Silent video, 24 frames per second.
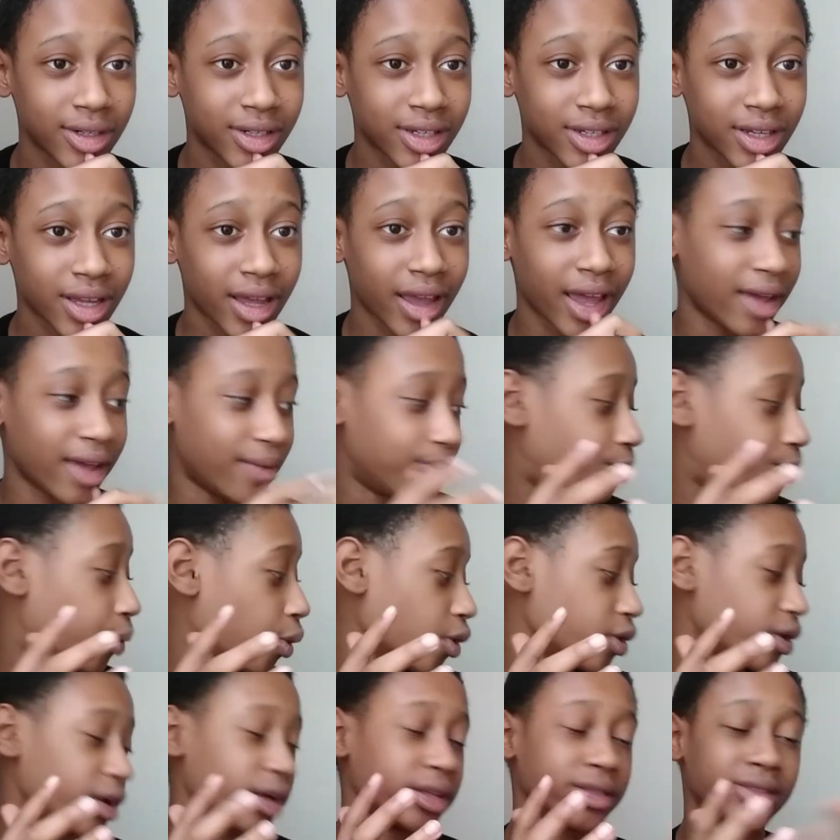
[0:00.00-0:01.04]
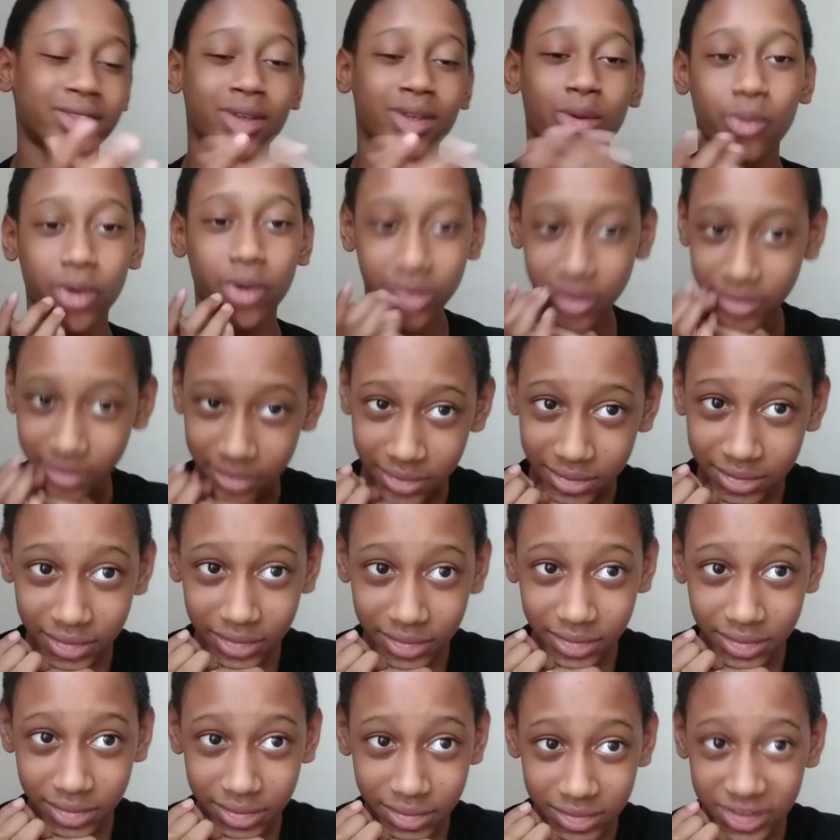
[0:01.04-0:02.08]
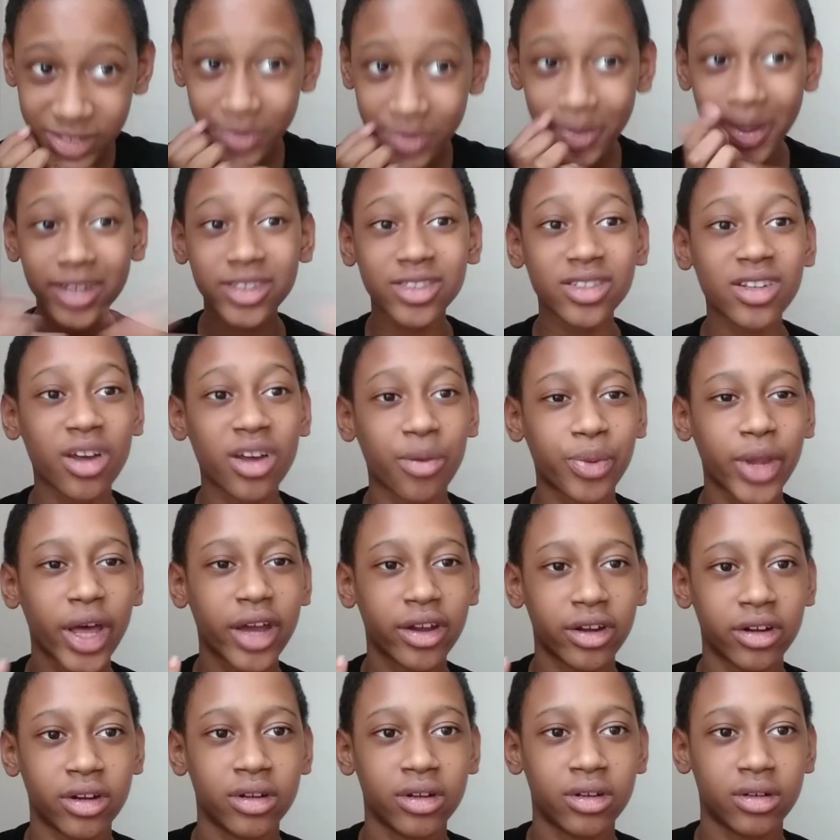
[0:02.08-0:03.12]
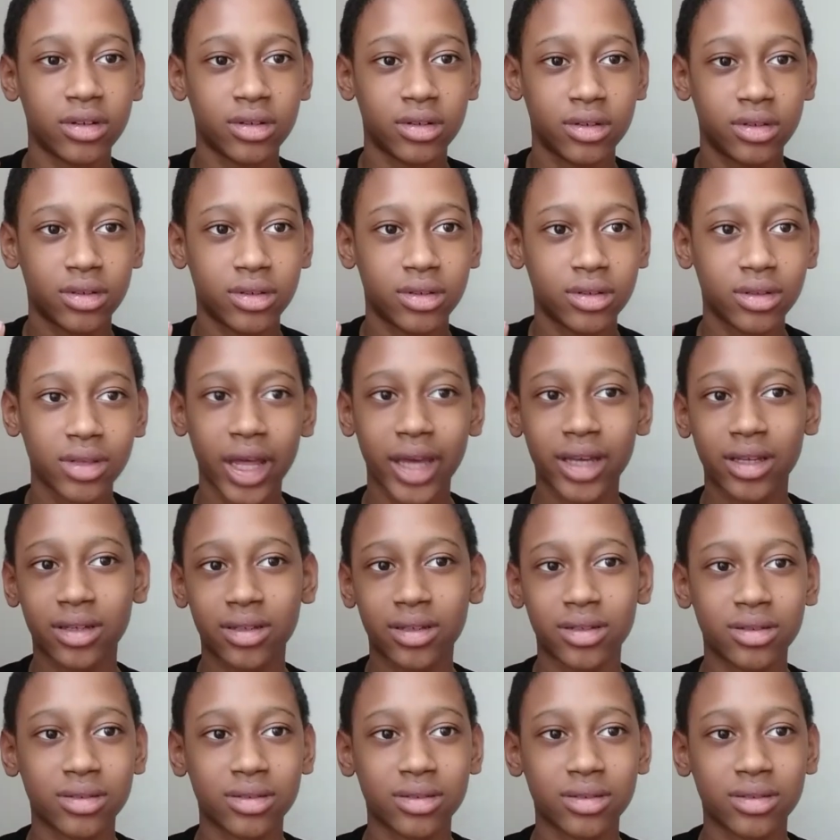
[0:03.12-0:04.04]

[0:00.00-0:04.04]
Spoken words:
and pour it on someone, especially a player. Like